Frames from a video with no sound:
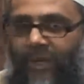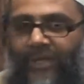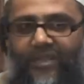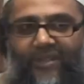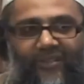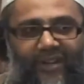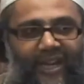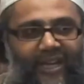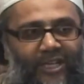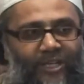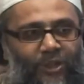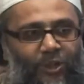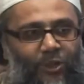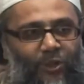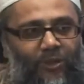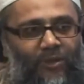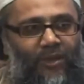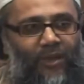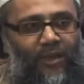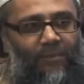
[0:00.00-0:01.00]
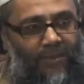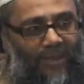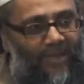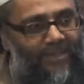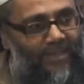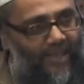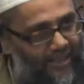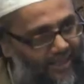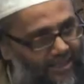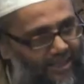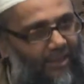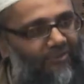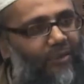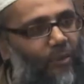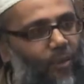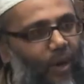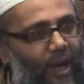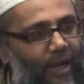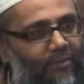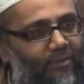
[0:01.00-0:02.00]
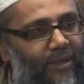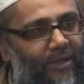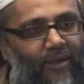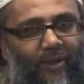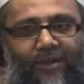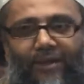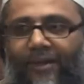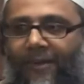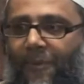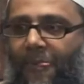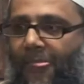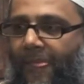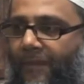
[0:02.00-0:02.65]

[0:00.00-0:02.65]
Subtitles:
wings of an angel, but let's at least have the white bit on,